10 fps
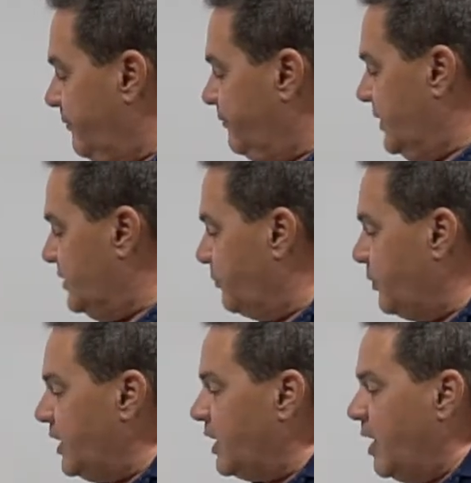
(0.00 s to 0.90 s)
These are
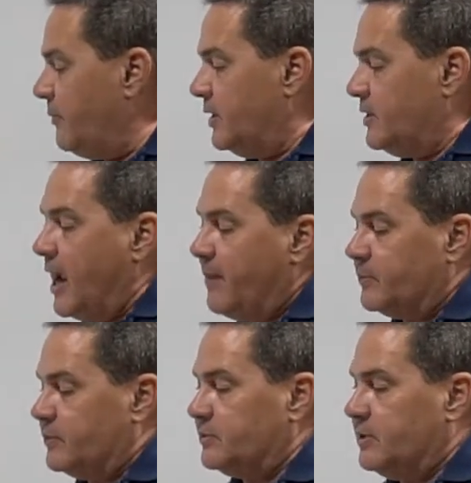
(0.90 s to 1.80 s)
pretty common
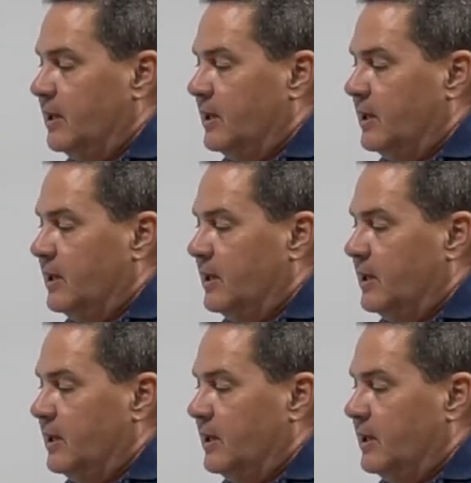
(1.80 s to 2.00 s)
adapters,